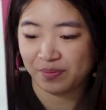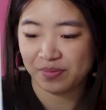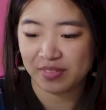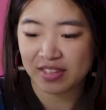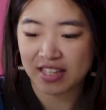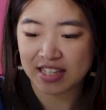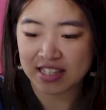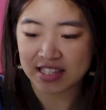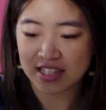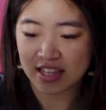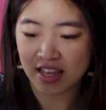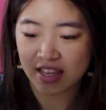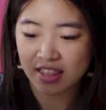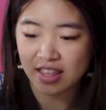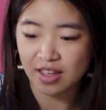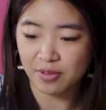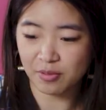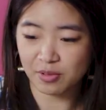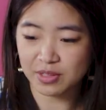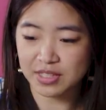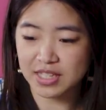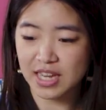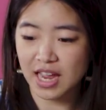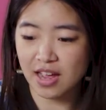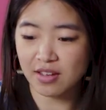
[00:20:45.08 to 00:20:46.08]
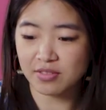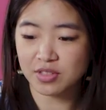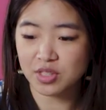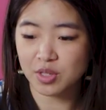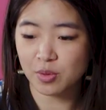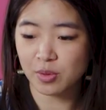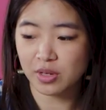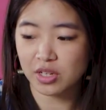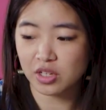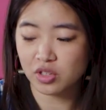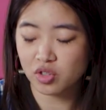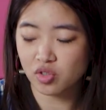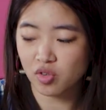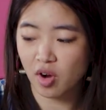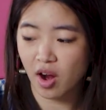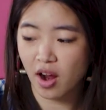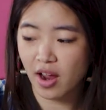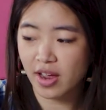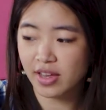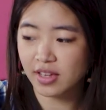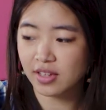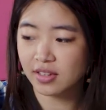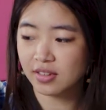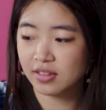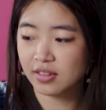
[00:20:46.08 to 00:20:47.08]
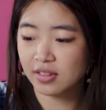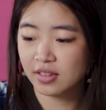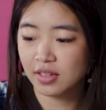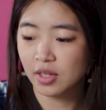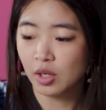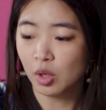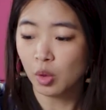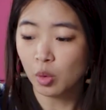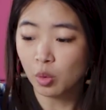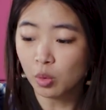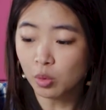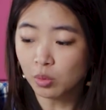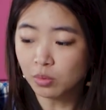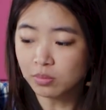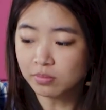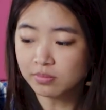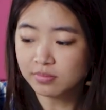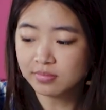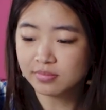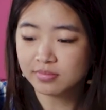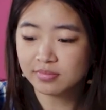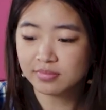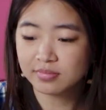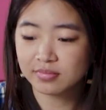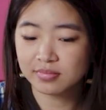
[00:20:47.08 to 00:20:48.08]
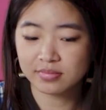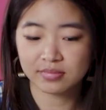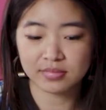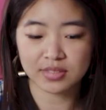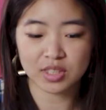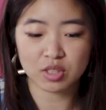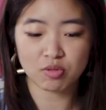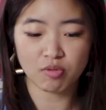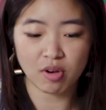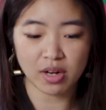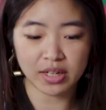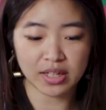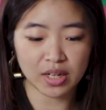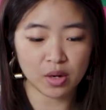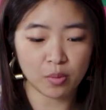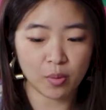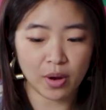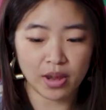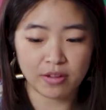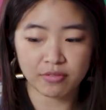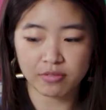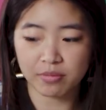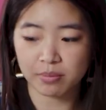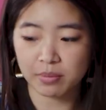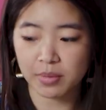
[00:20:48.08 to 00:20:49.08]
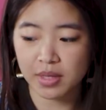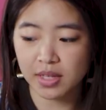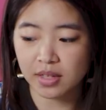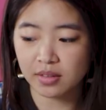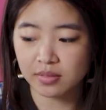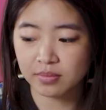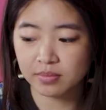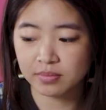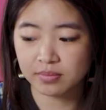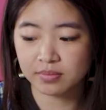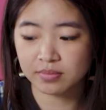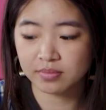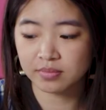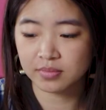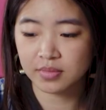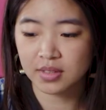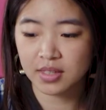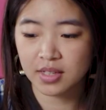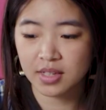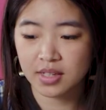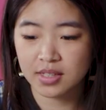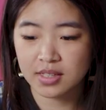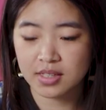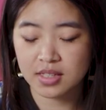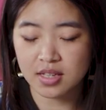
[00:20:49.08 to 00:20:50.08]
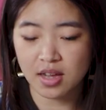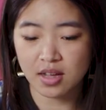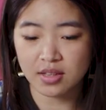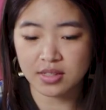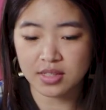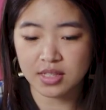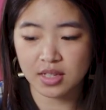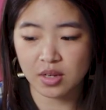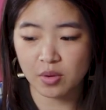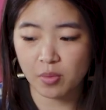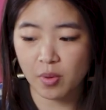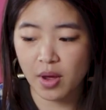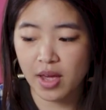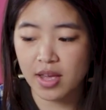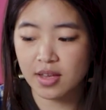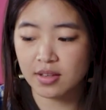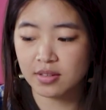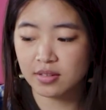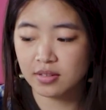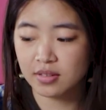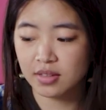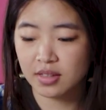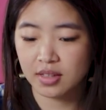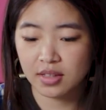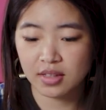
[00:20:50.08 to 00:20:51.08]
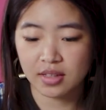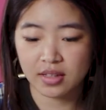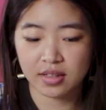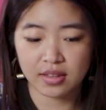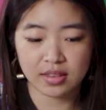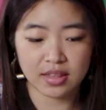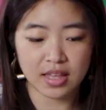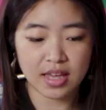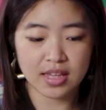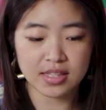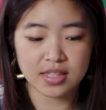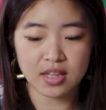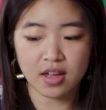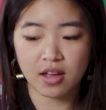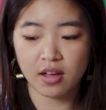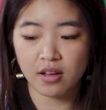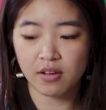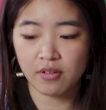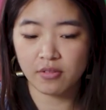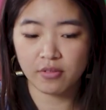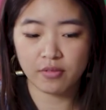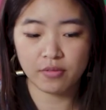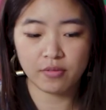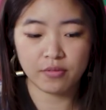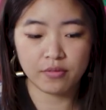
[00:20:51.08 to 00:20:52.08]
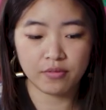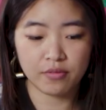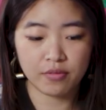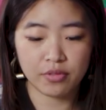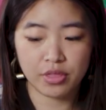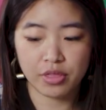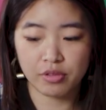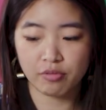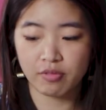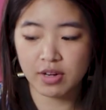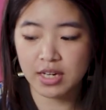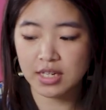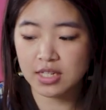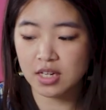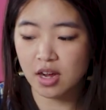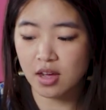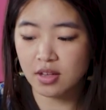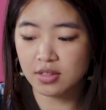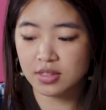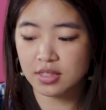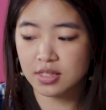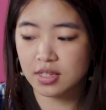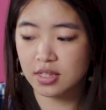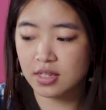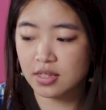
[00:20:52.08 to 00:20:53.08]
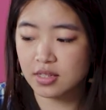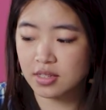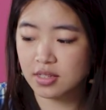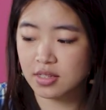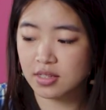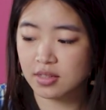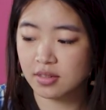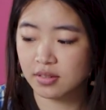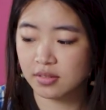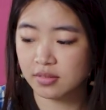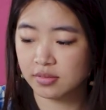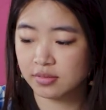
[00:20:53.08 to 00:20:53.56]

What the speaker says: Let's lie that one down so it can dry. It's running away from me. It's dancing away. There's our 3 dancers,